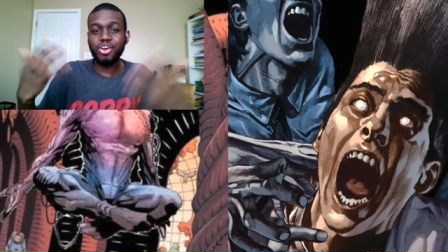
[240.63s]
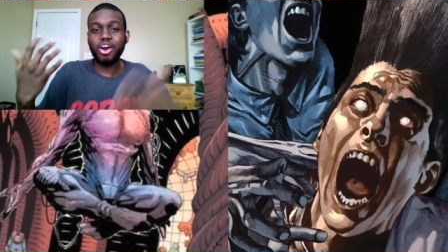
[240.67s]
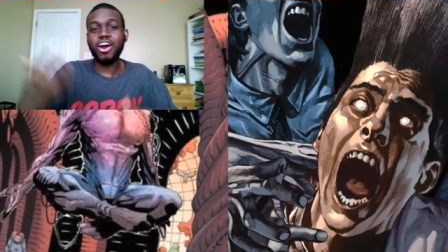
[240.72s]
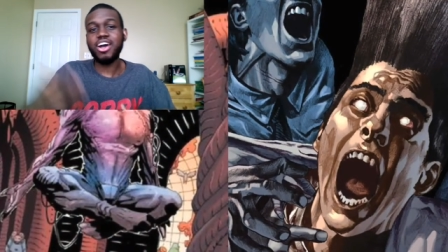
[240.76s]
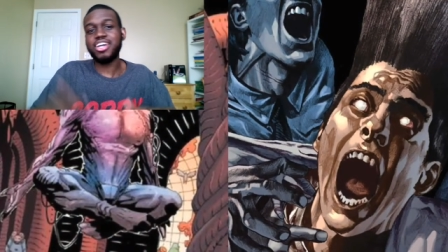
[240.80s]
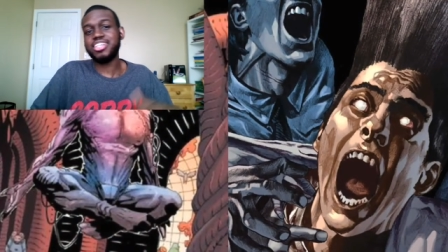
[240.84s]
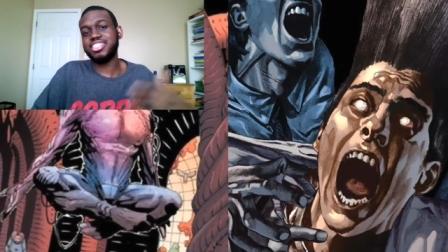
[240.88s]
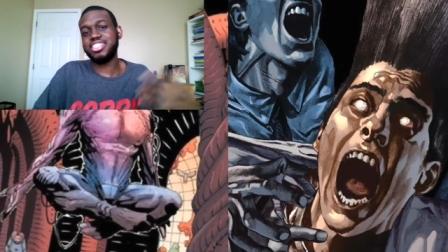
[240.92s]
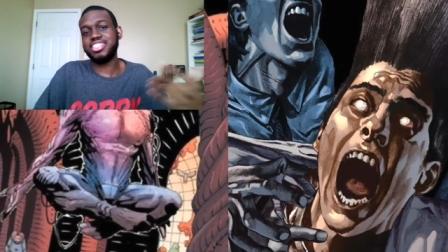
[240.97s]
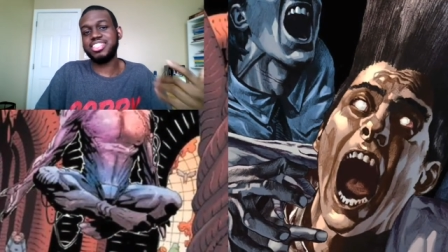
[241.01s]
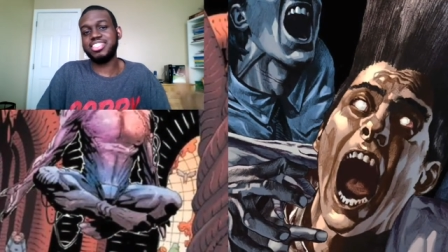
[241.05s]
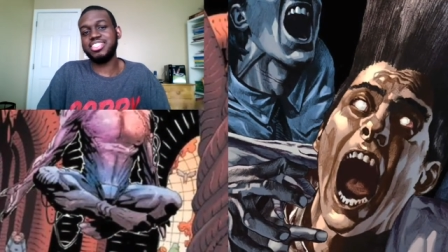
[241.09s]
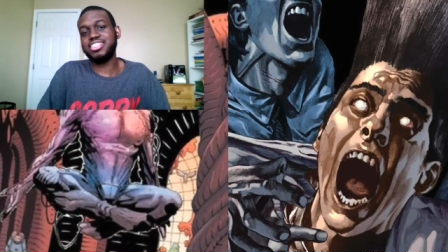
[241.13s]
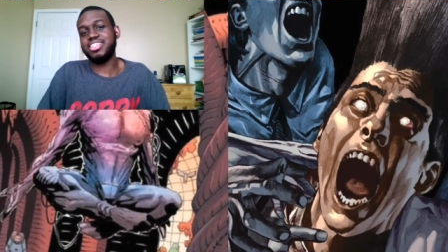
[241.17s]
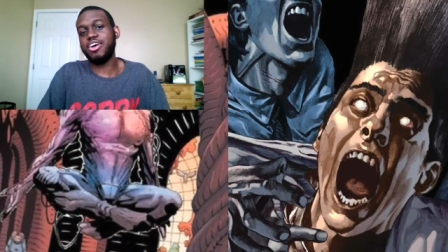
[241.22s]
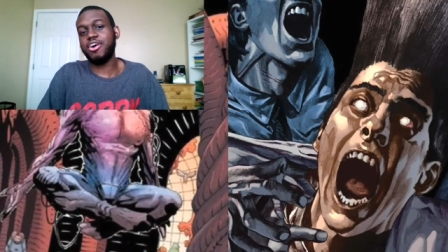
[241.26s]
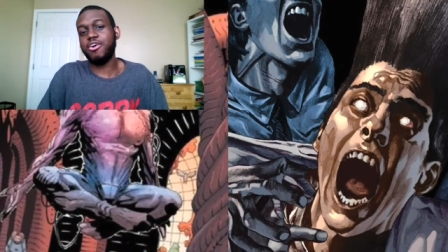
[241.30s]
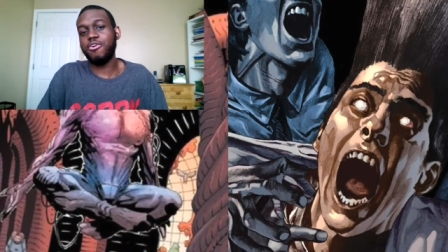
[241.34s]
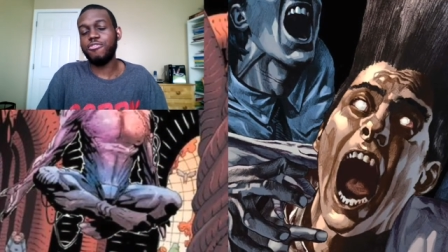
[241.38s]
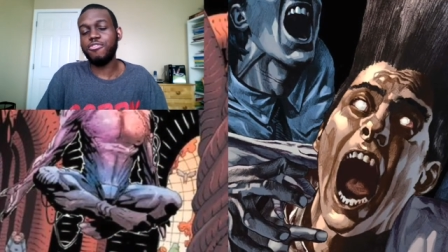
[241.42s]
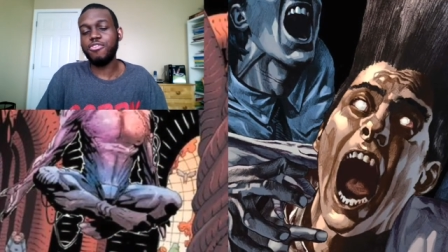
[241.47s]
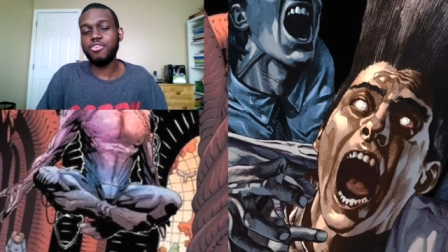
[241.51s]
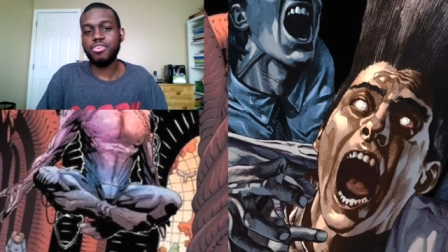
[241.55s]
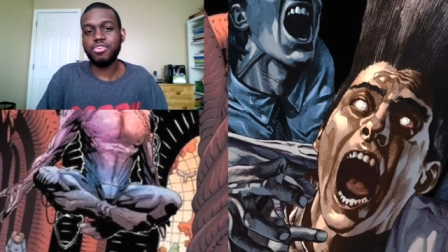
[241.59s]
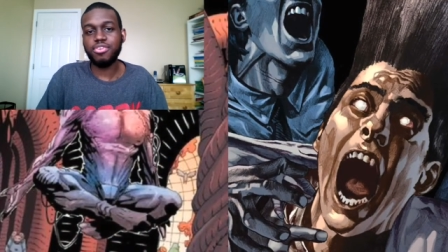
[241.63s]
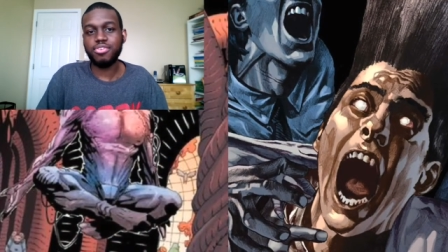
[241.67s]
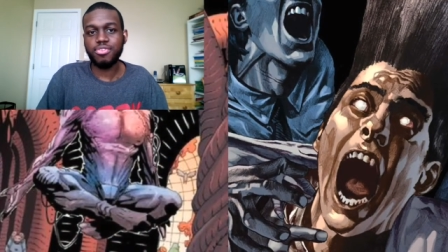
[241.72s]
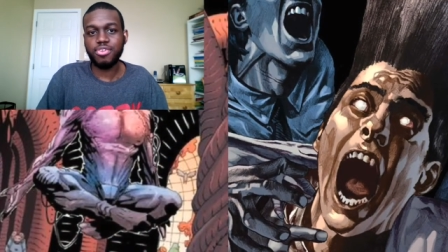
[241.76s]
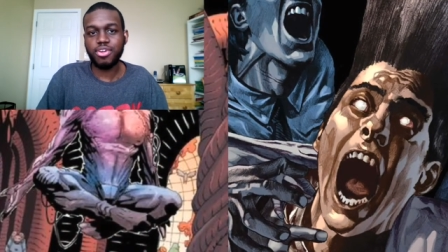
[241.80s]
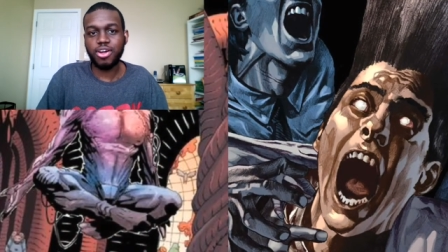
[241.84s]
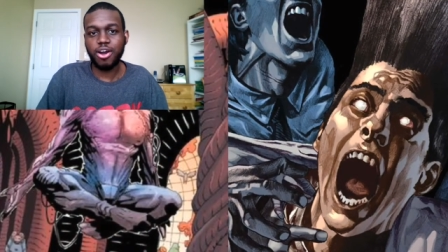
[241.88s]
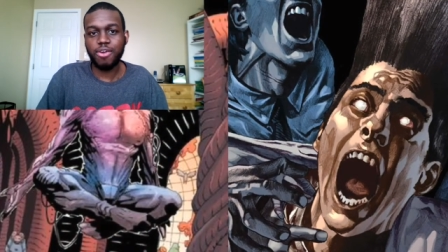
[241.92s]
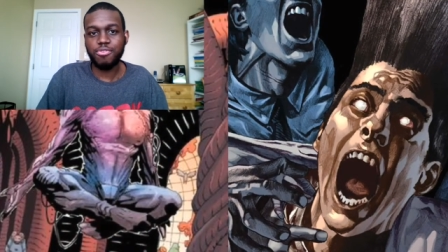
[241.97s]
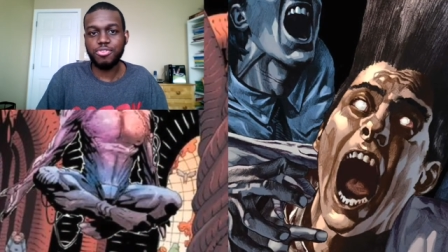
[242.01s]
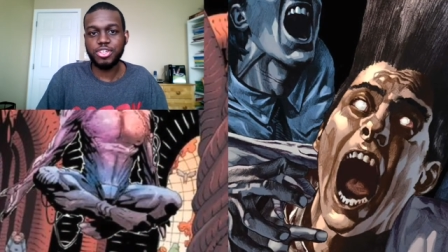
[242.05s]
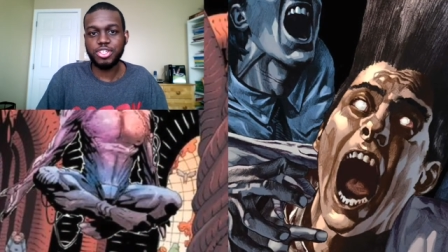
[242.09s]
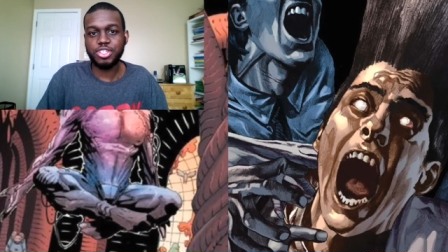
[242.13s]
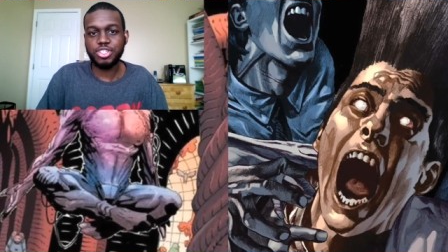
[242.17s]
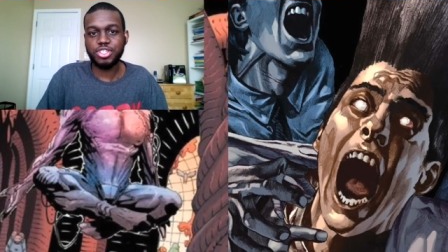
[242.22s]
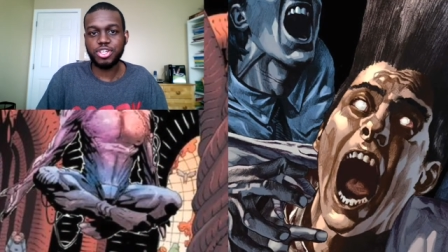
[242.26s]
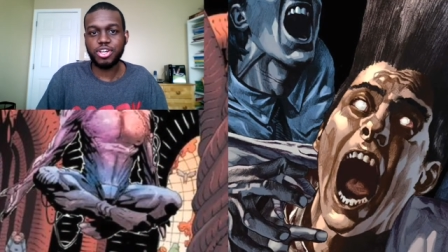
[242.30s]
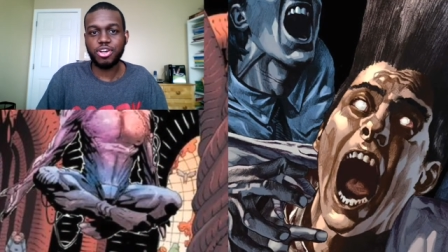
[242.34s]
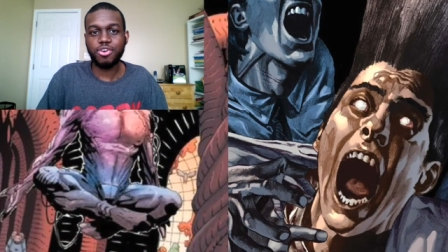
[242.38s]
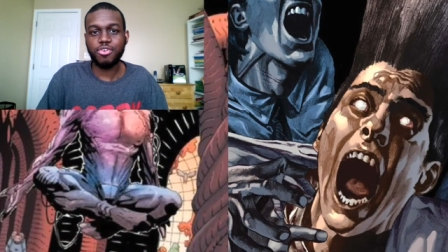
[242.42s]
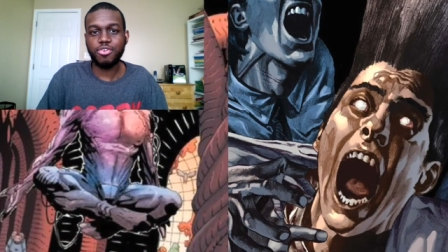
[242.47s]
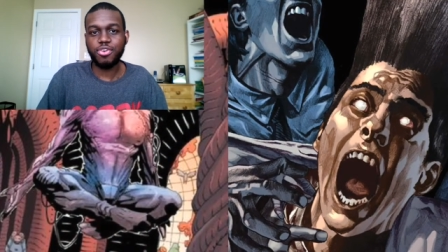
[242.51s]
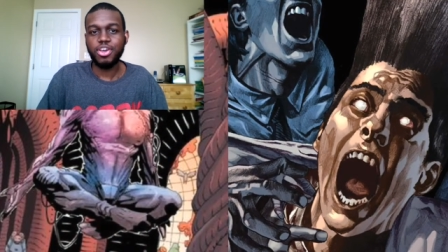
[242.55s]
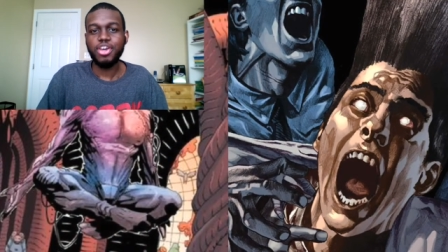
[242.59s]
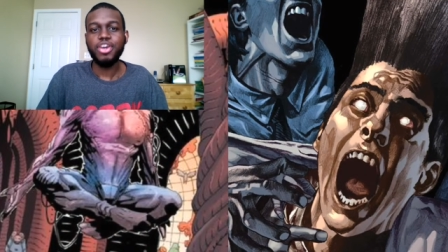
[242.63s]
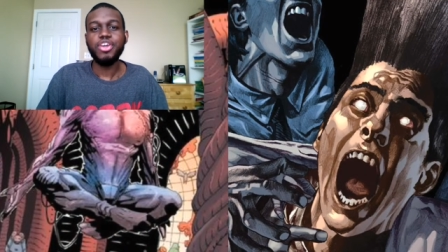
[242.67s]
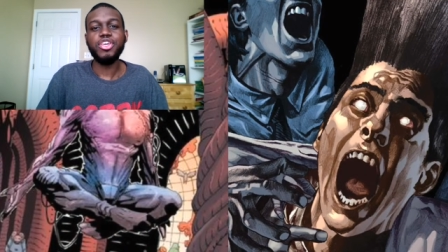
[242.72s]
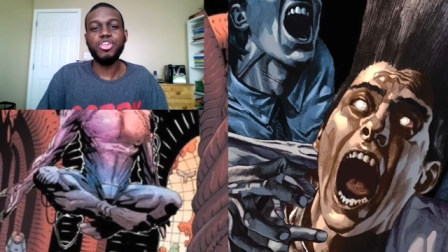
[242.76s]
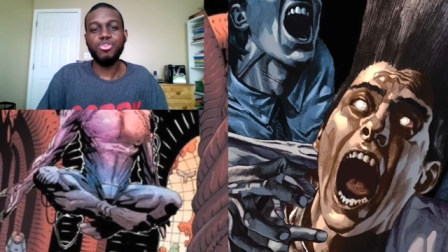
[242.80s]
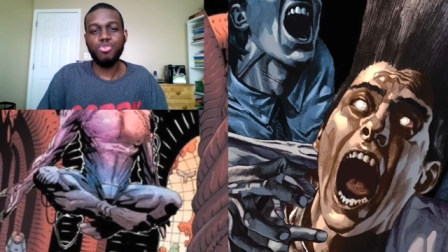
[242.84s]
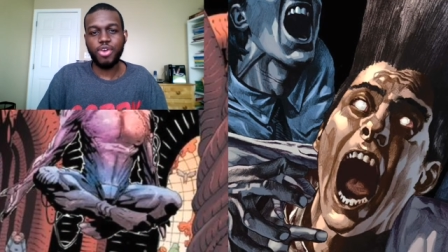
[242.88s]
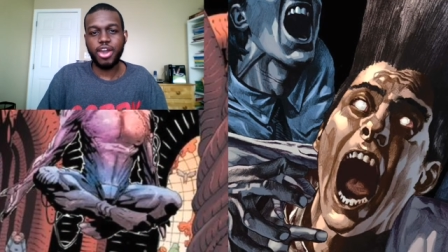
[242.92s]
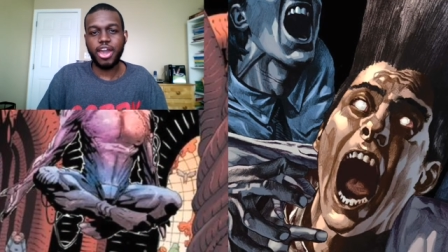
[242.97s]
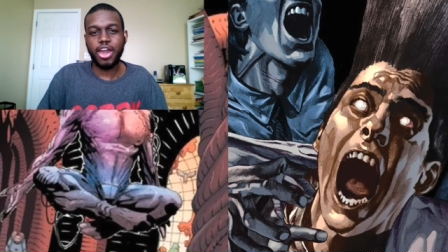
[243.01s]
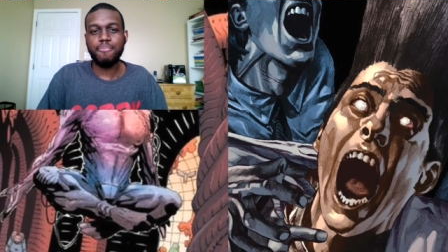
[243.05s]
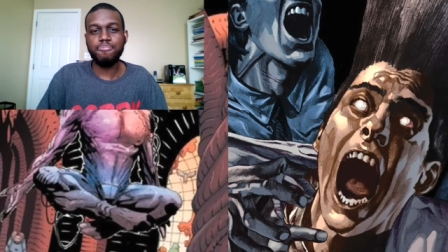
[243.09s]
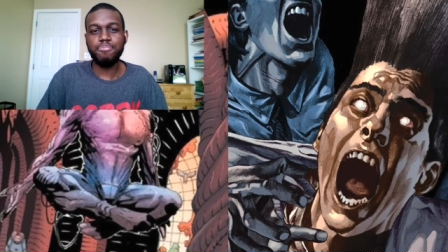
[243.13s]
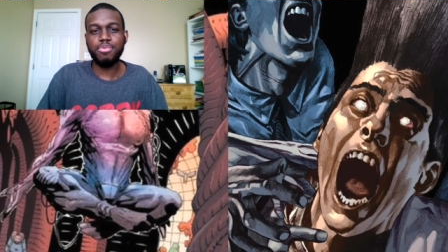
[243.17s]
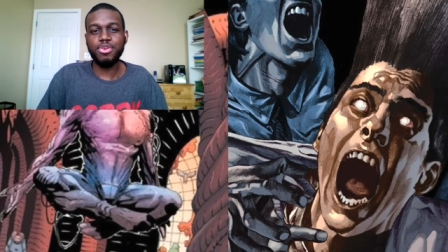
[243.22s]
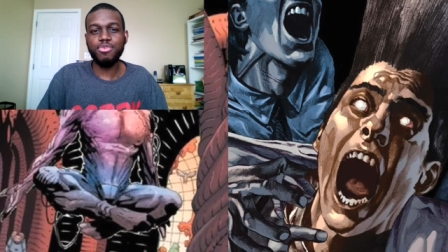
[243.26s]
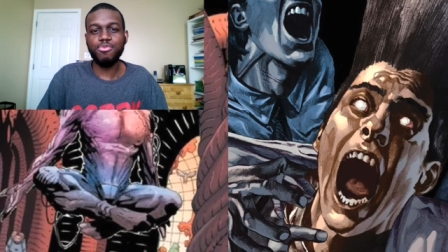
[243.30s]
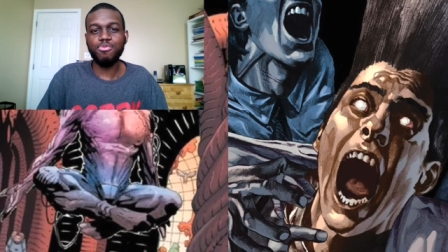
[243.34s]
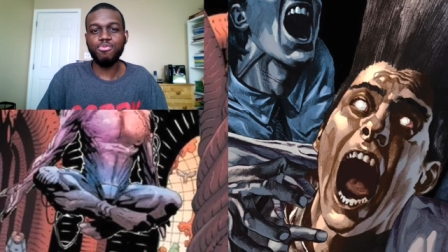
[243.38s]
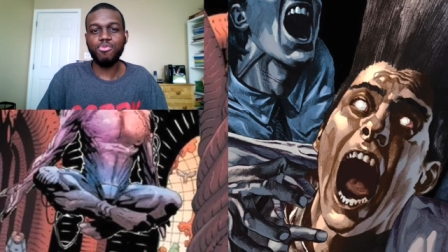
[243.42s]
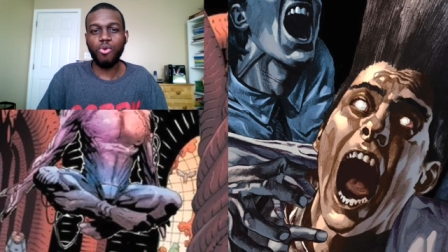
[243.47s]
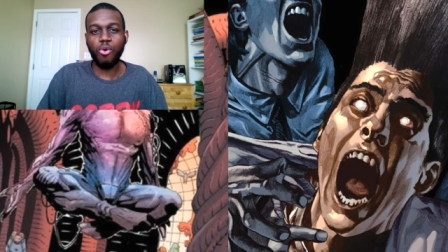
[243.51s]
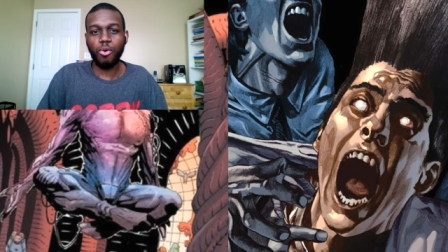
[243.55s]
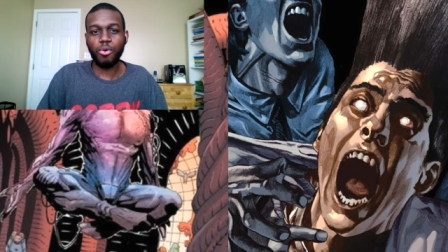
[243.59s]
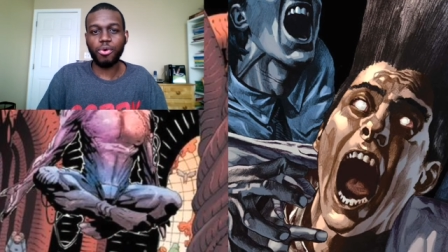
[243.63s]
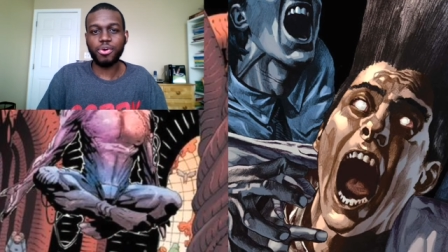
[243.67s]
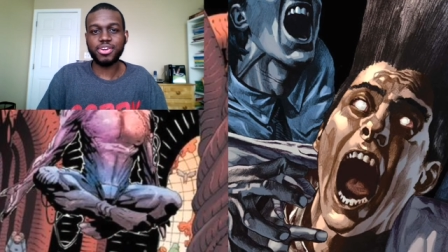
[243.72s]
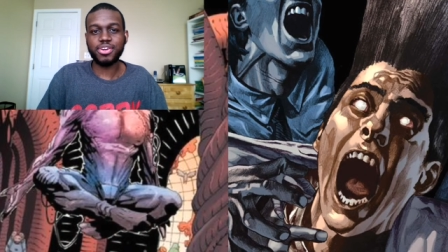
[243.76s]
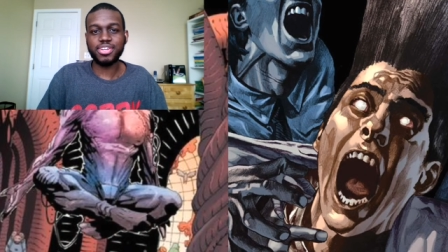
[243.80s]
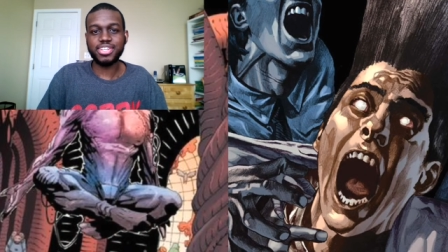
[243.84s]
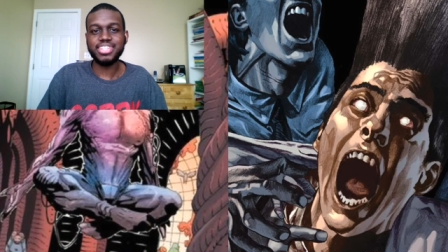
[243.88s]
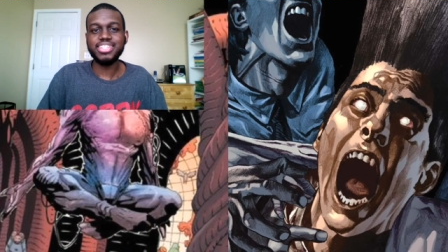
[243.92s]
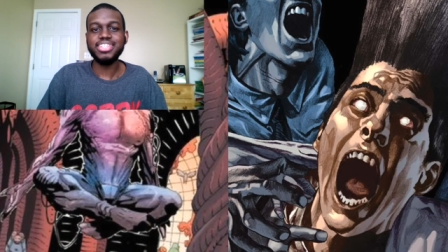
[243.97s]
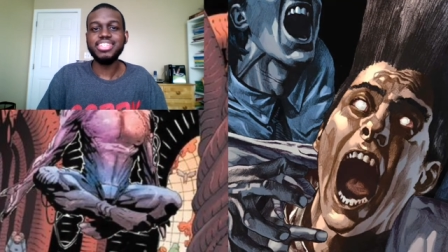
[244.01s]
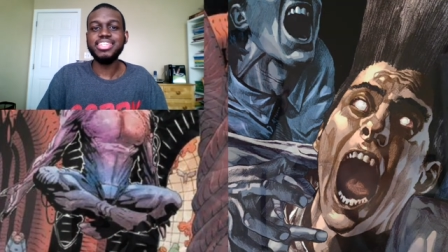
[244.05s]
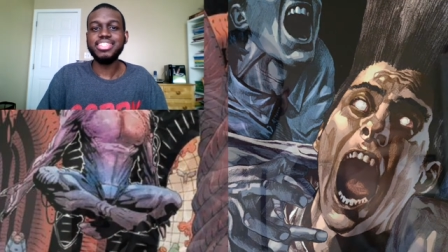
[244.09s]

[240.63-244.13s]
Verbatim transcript: thoughts of the of the show. You have been warned.